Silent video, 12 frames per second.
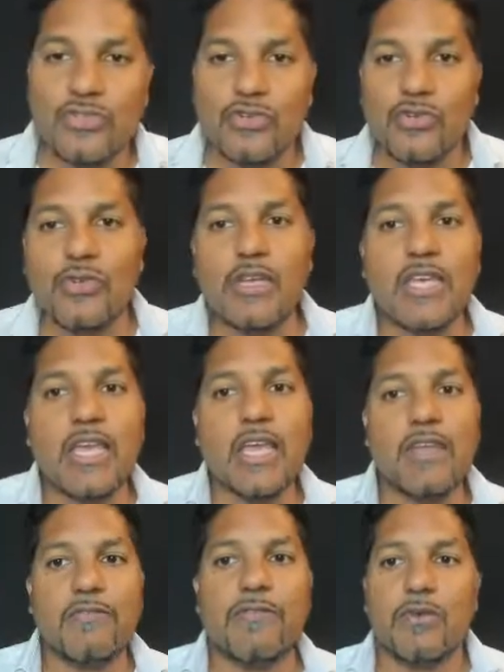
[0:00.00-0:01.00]
truly
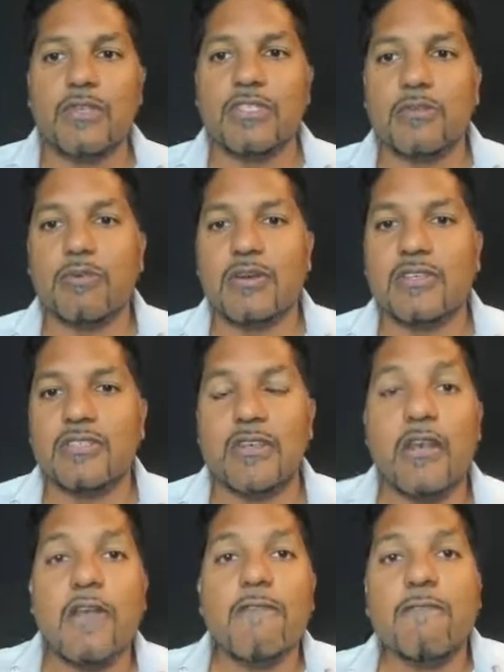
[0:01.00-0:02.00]
influence a
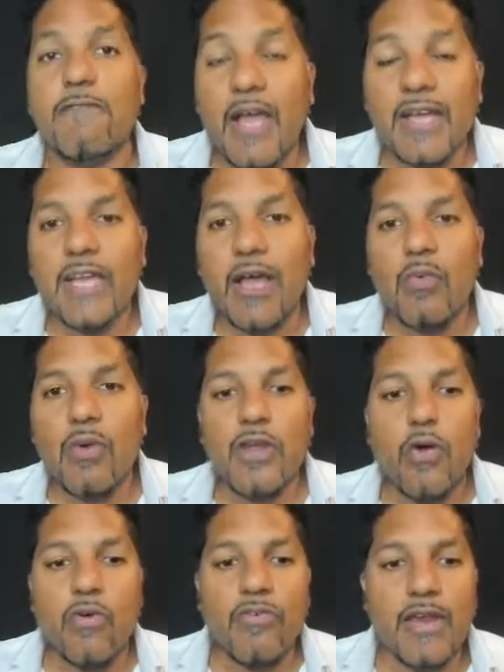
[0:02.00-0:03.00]
person, find out
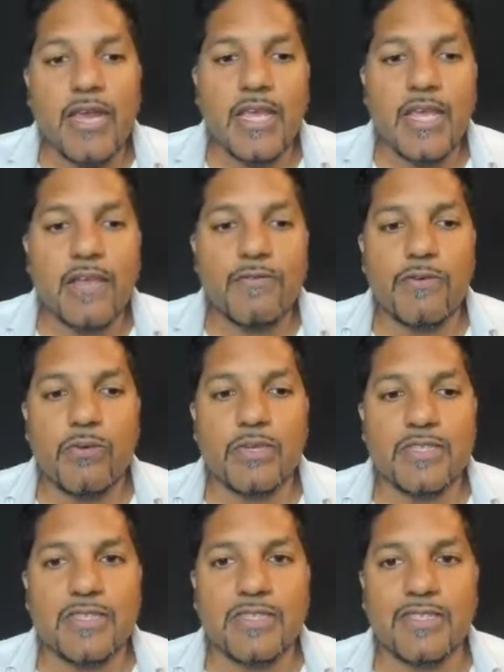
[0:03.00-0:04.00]
what already
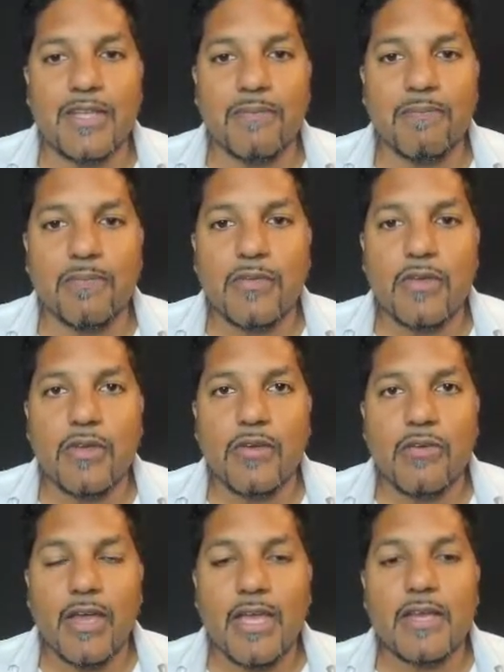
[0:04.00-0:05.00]
influences them,
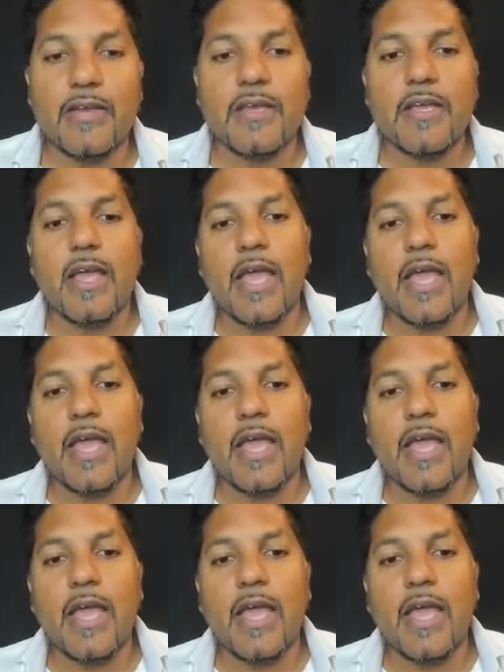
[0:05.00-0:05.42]
right?